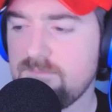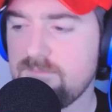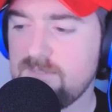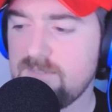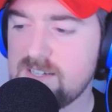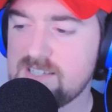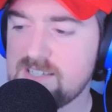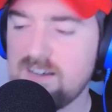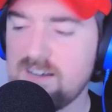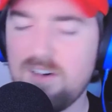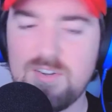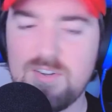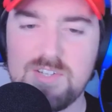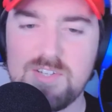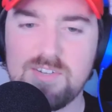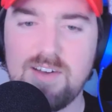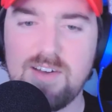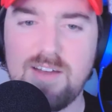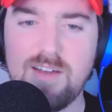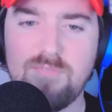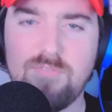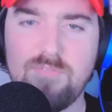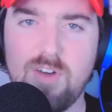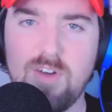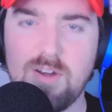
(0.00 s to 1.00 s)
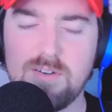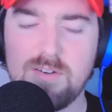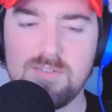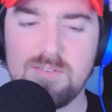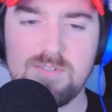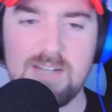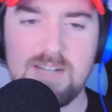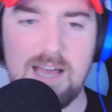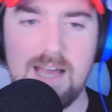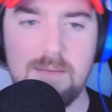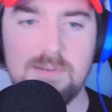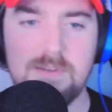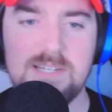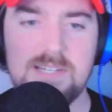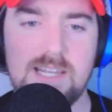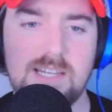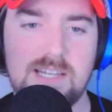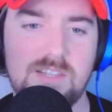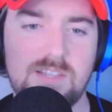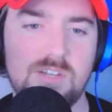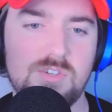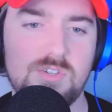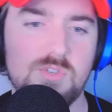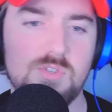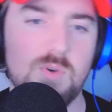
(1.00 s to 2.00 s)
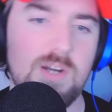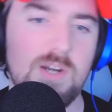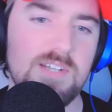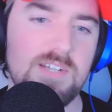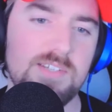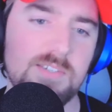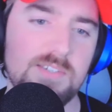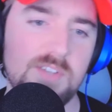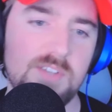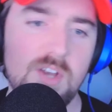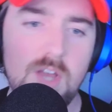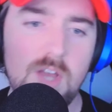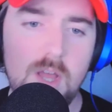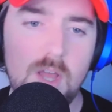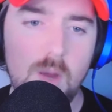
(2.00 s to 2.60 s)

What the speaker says: It's always a lot of fun commentating those races.